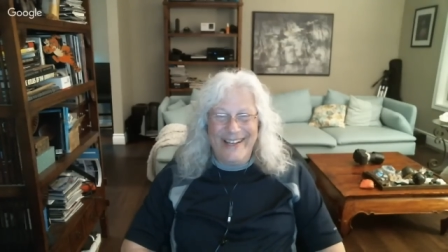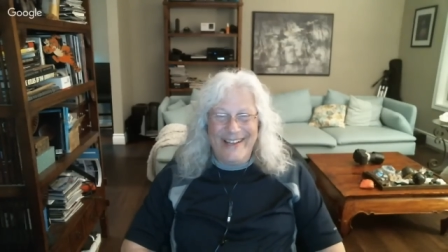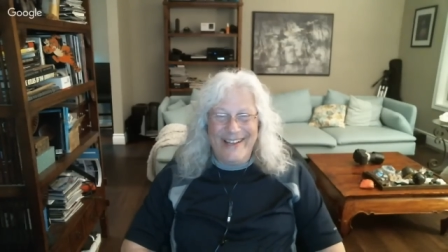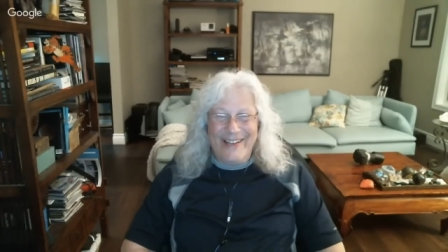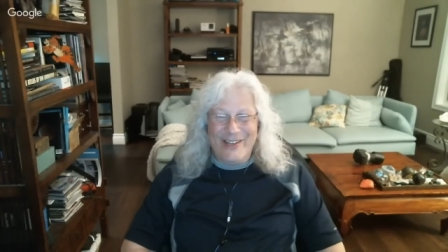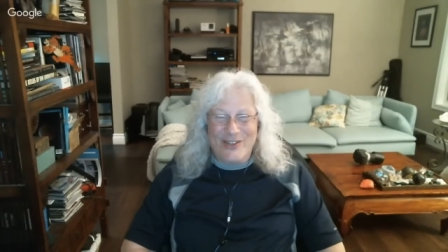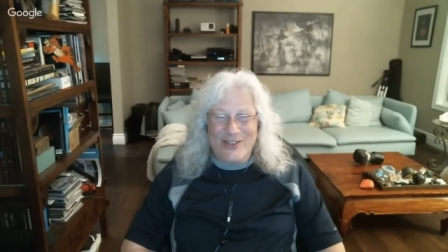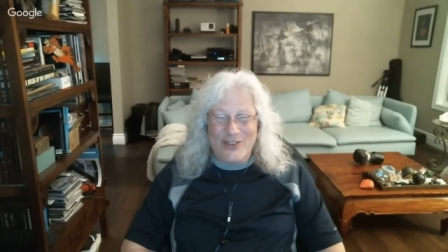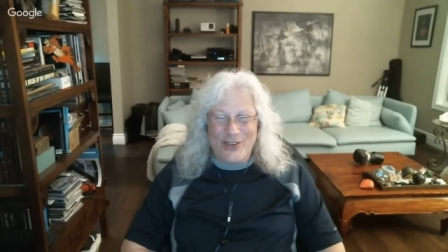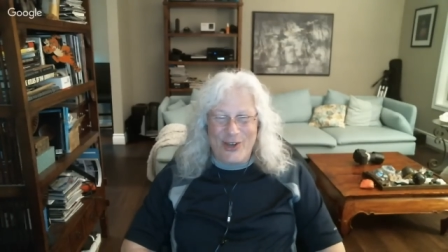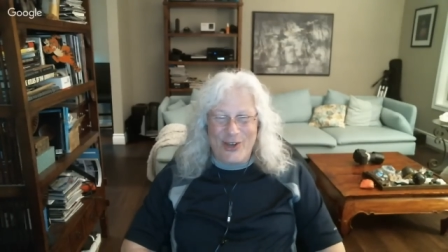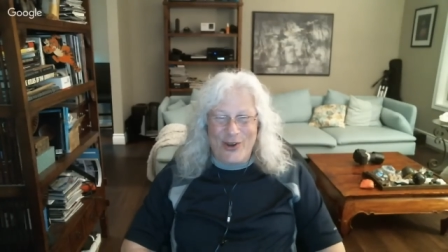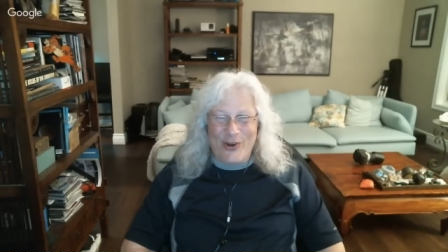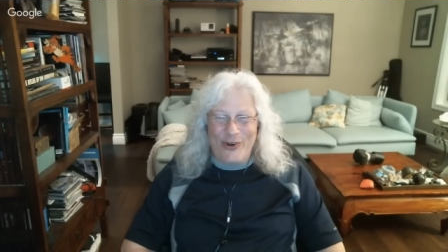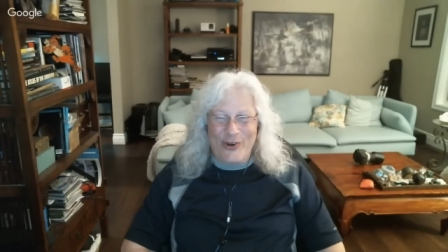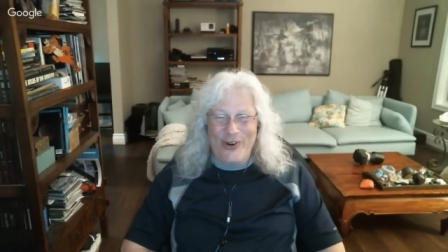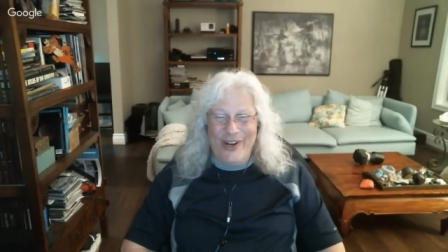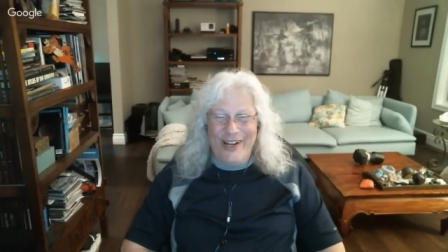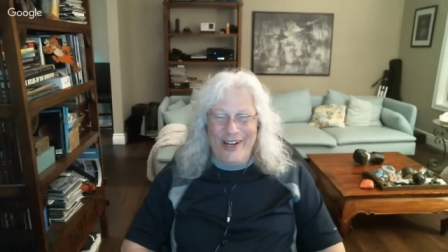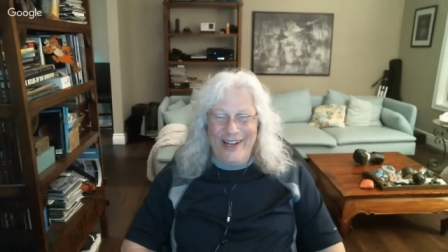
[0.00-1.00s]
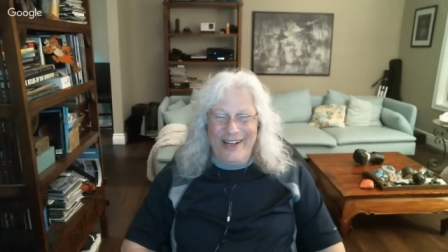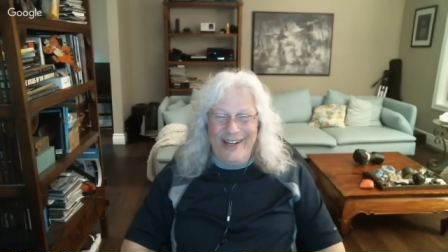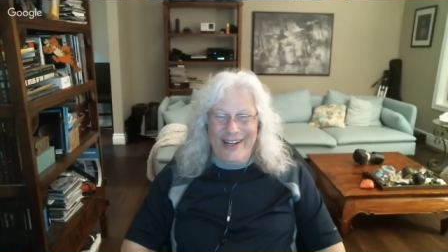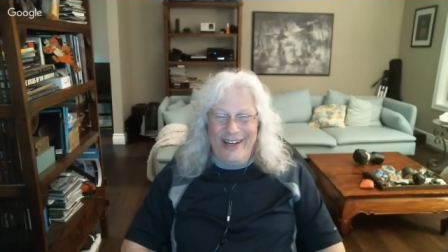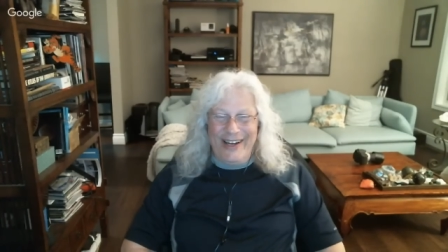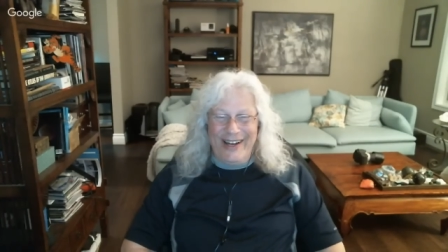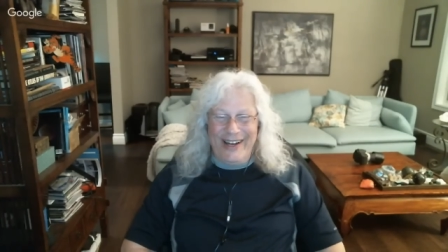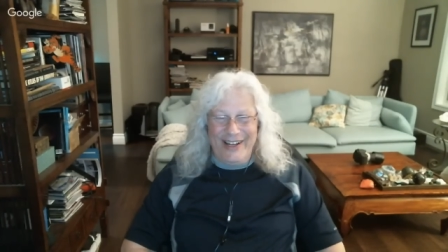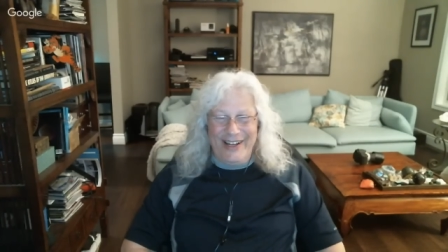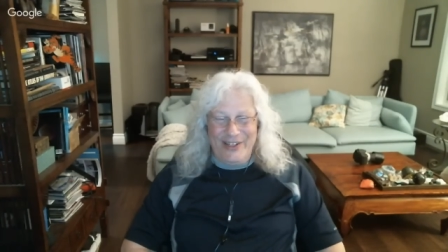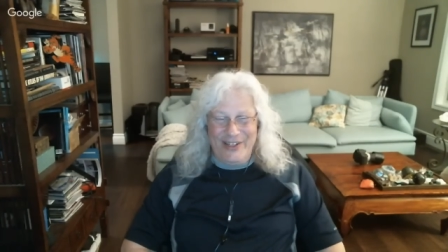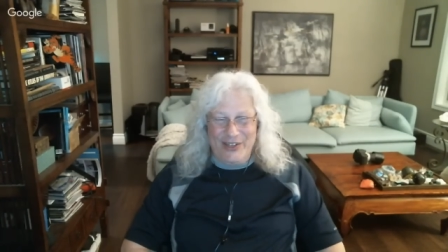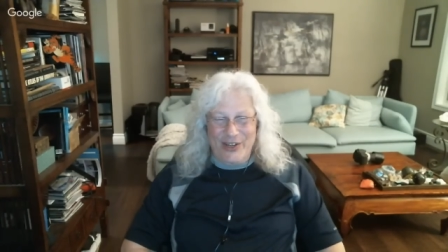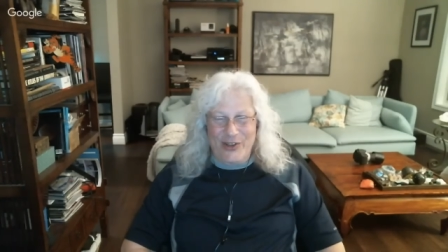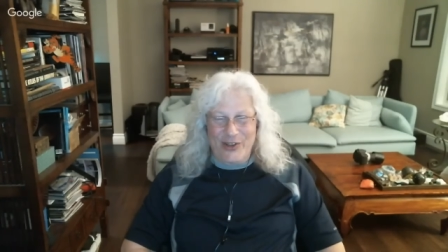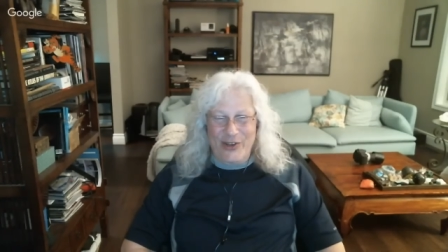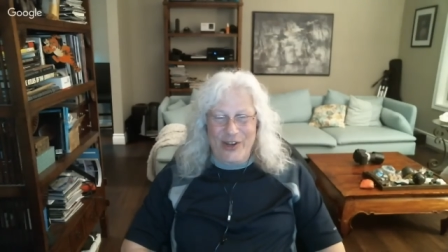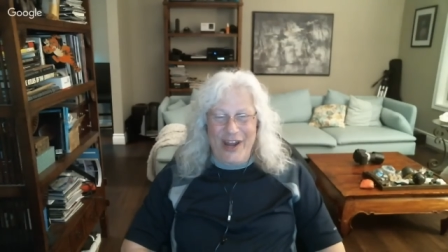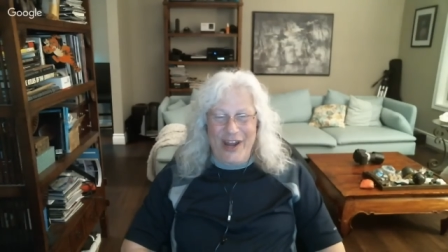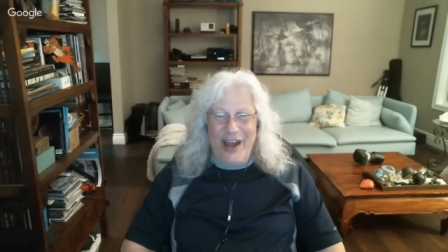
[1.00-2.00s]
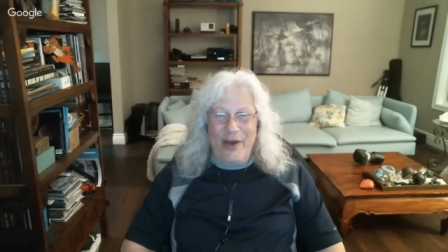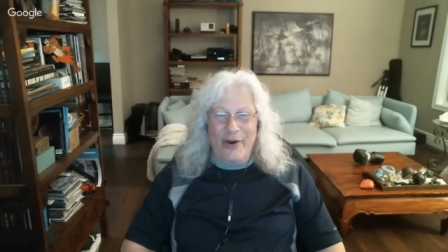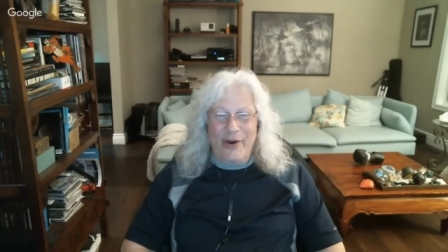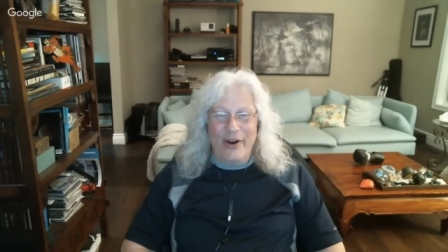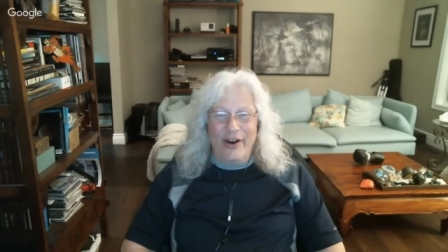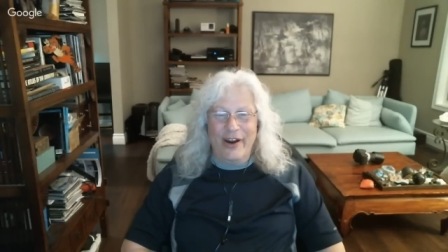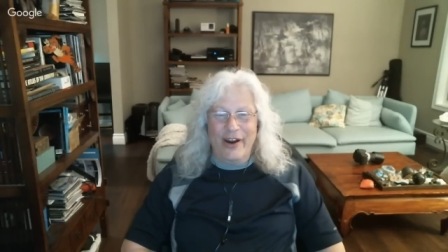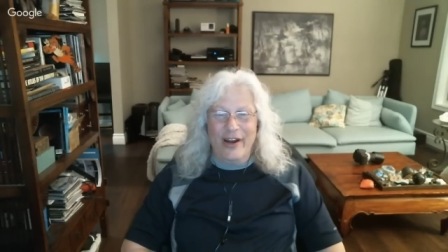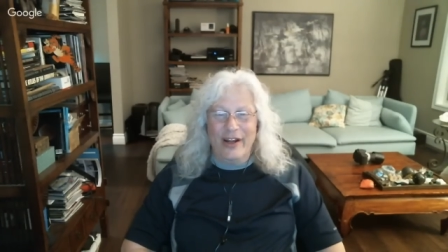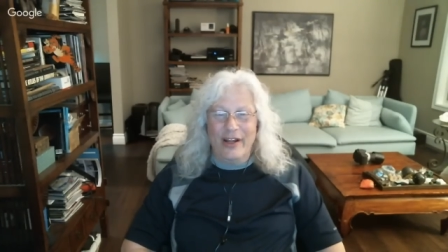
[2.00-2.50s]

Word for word: so uh, it's a good hour.